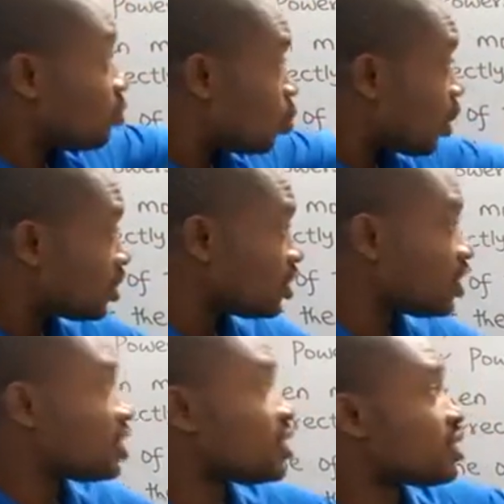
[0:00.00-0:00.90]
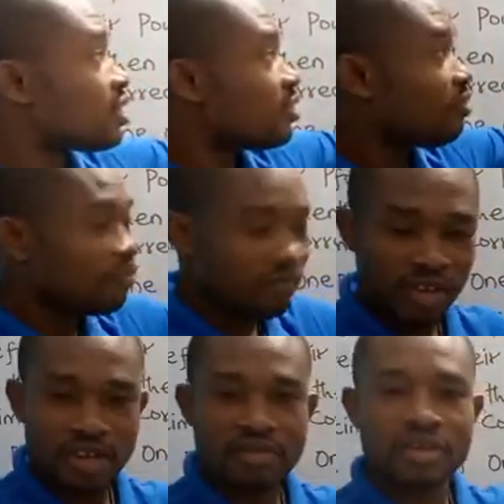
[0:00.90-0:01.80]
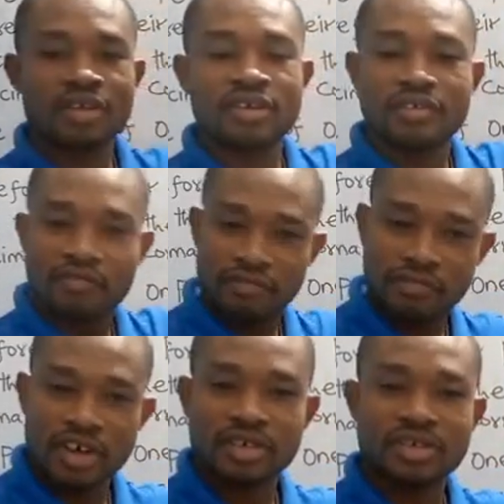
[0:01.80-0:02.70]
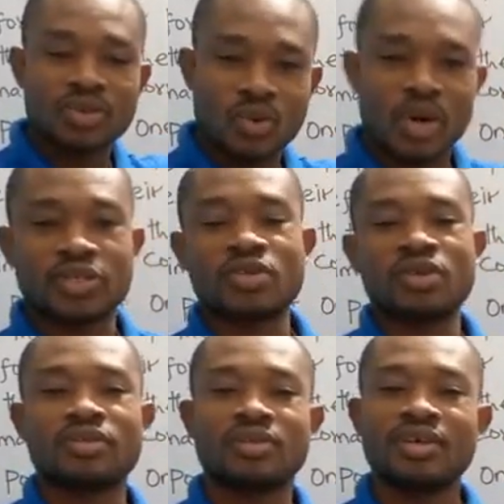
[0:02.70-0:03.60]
Watch this very first question.